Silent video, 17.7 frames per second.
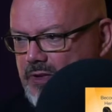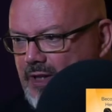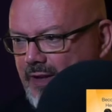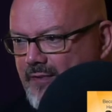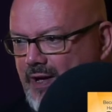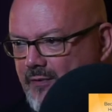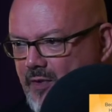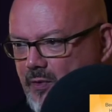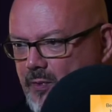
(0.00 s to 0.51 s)
I've
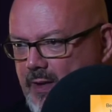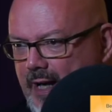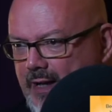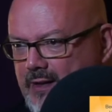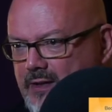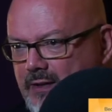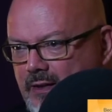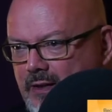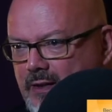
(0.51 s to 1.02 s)
ever
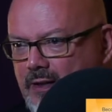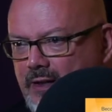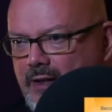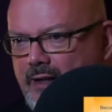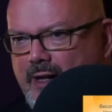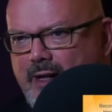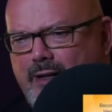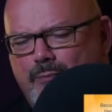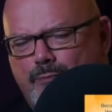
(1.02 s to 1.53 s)
read,
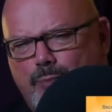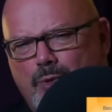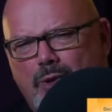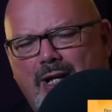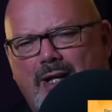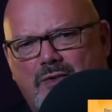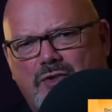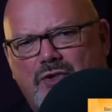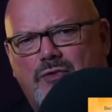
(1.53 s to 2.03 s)
and a
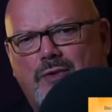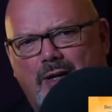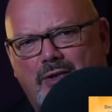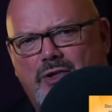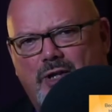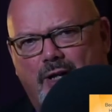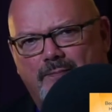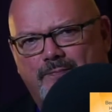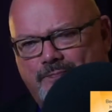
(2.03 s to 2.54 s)
brilliant
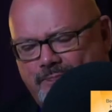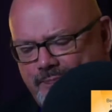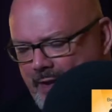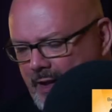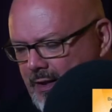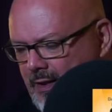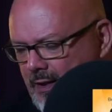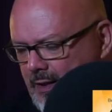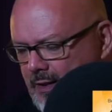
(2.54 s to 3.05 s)
structure.
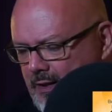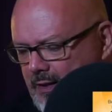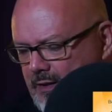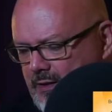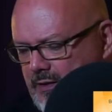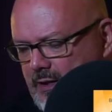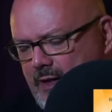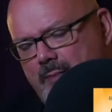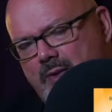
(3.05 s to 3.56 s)

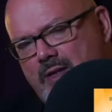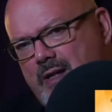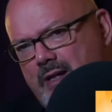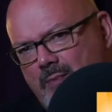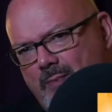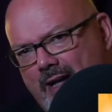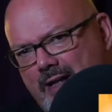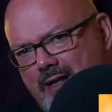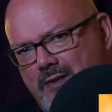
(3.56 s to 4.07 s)
So let me take
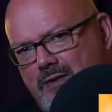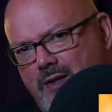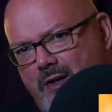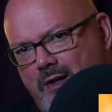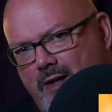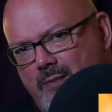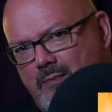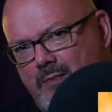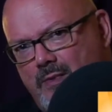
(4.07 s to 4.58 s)
you back in
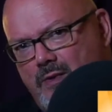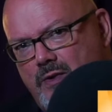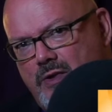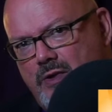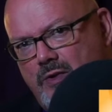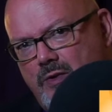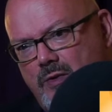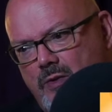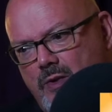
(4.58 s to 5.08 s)
time
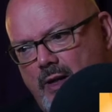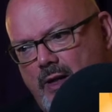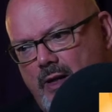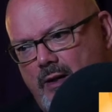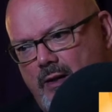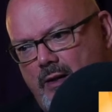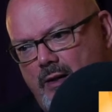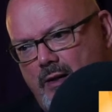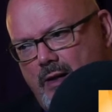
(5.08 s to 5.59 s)
to
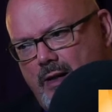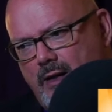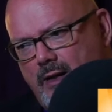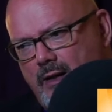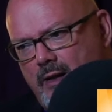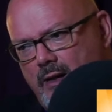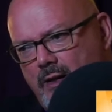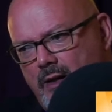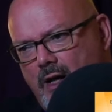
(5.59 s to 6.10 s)

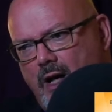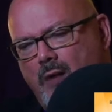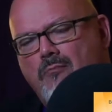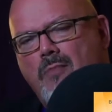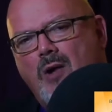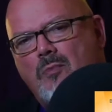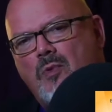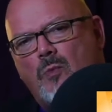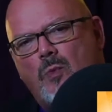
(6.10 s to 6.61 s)
a
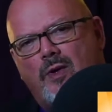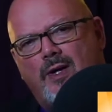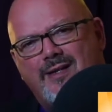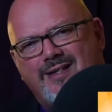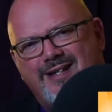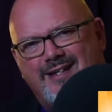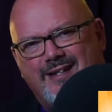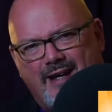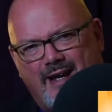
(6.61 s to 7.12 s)
moment where I
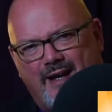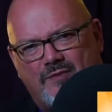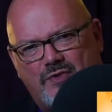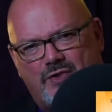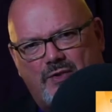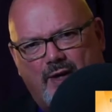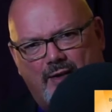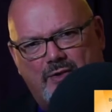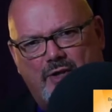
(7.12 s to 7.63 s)
didn't have
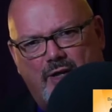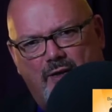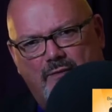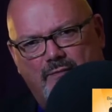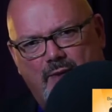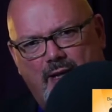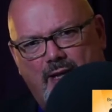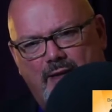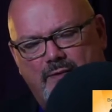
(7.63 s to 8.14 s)
structure
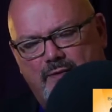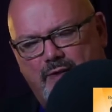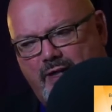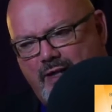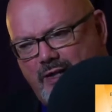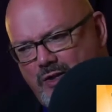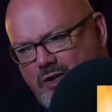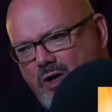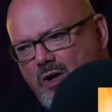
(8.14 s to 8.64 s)
and the
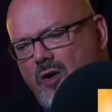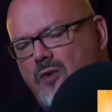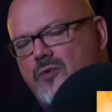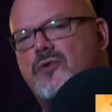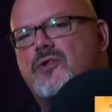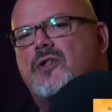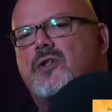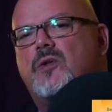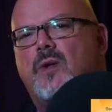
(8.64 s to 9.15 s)

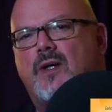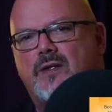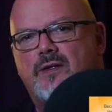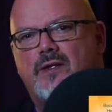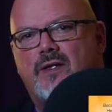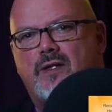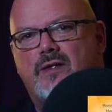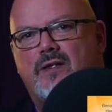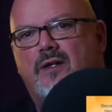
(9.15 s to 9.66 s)

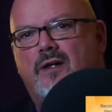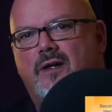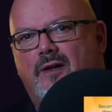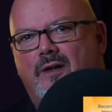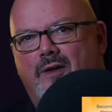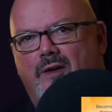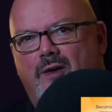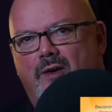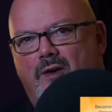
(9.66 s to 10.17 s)
consequences
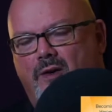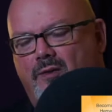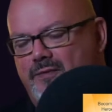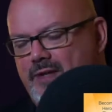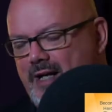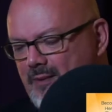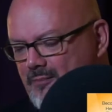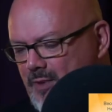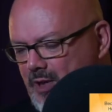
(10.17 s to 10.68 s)
of
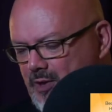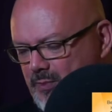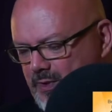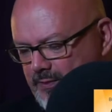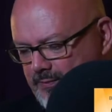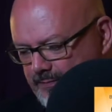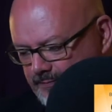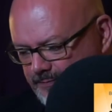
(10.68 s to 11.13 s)
that moment.